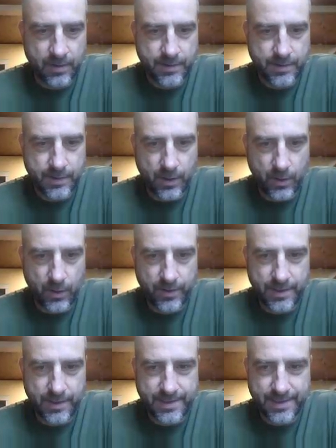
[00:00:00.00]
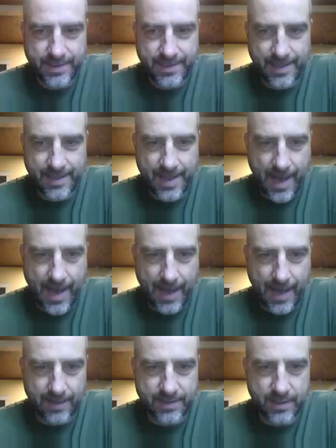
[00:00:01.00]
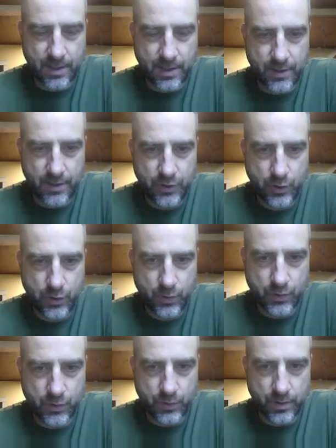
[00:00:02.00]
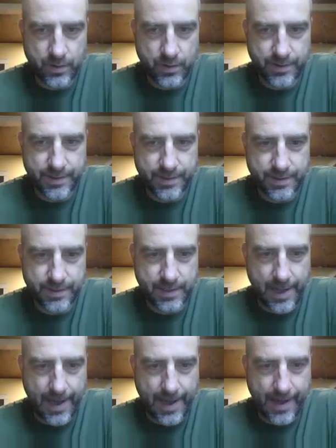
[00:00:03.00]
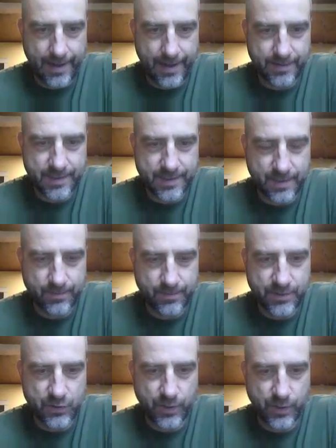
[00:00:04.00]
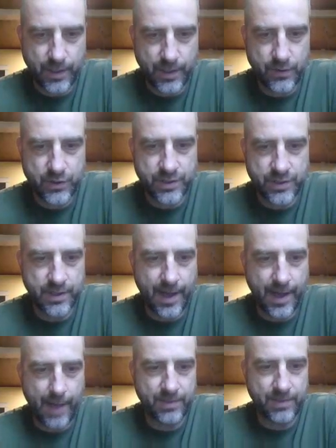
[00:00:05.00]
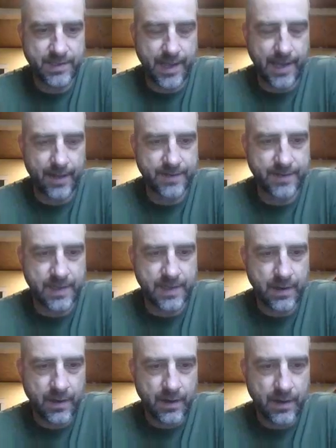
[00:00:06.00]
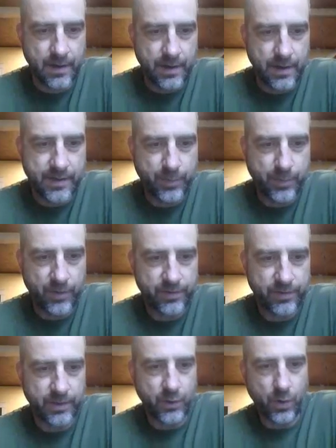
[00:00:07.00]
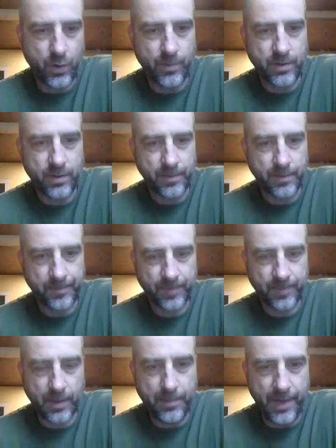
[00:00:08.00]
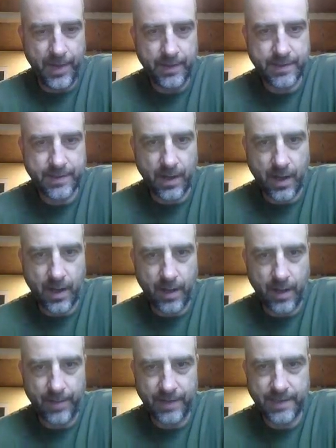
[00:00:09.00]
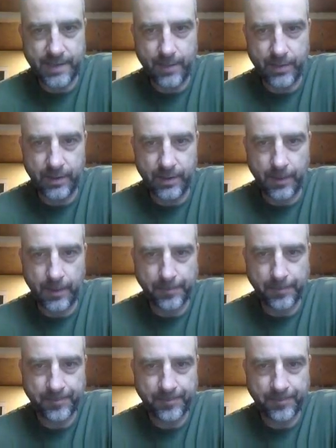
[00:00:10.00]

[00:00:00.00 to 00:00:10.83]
So this is not unusual. This is not some strange happenstance. It's perfectly normal based on my sampling